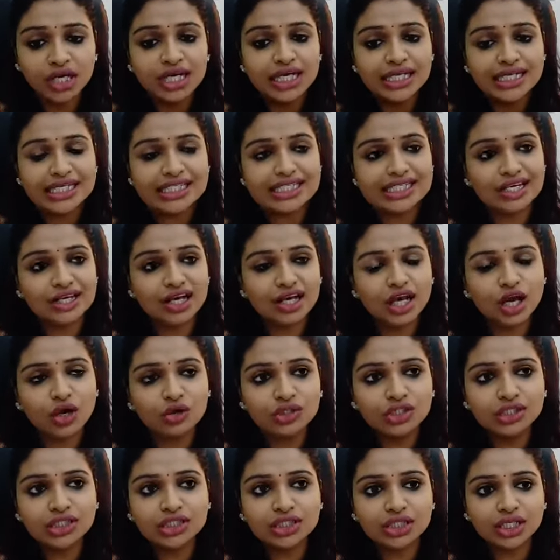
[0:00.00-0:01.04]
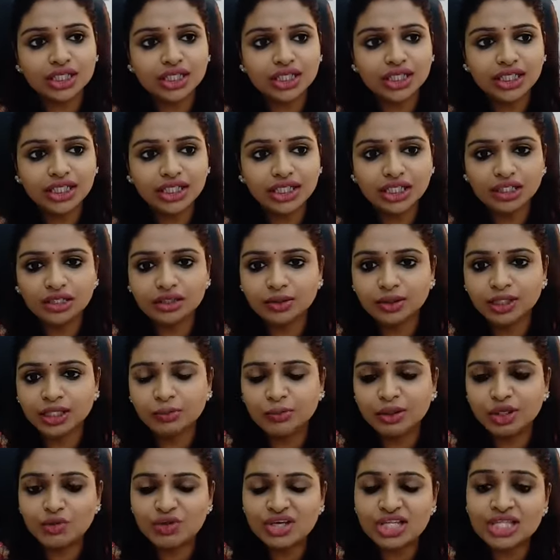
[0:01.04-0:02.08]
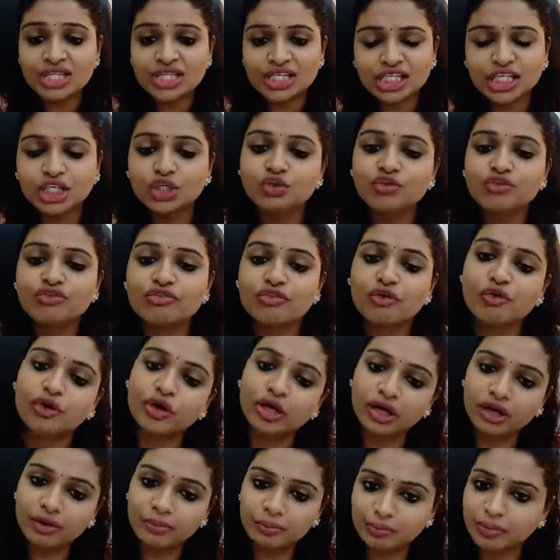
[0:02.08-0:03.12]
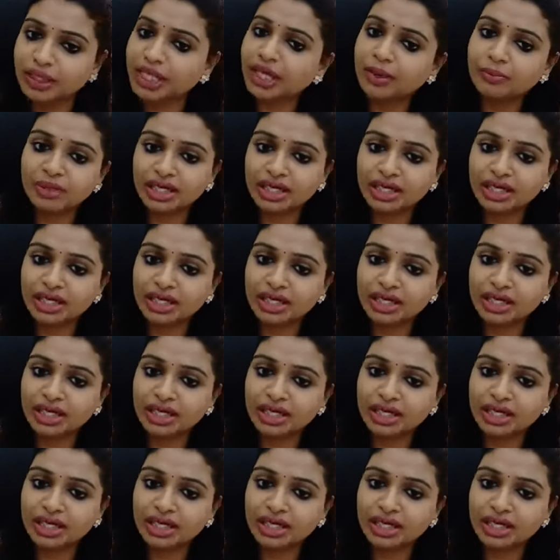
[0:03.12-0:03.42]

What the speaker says: He said around 3, in between 3 to 4 p.m.